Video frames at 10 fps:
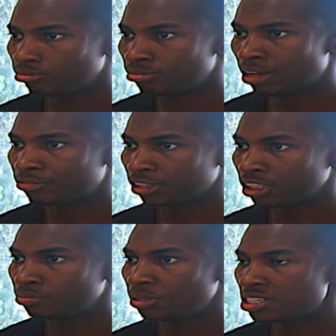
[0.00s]
my
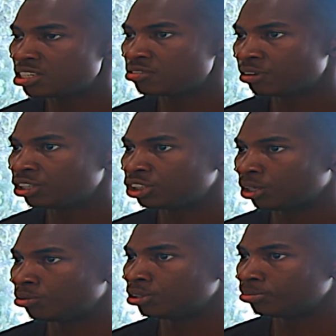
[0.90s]
first business
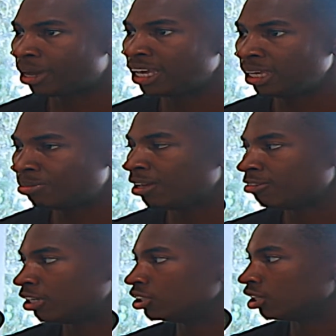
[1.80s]
venture was my eBay
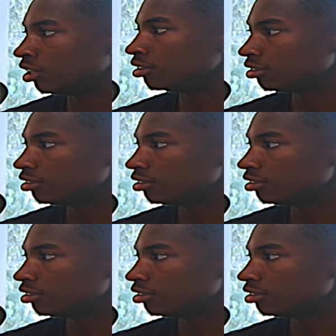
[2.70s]
venture